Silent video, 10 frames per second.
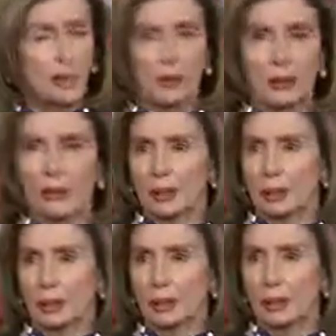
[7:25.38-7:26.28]
the
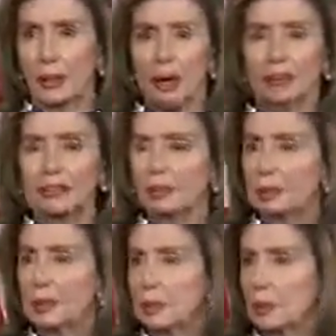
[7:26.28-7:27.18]
response
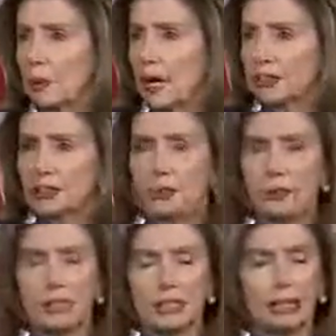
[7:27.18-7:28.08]
that people got
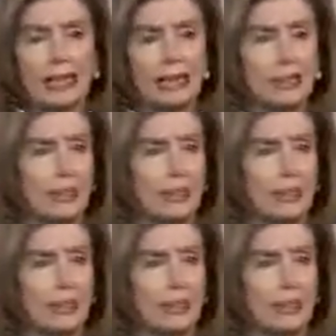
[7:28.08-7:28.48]
to the delay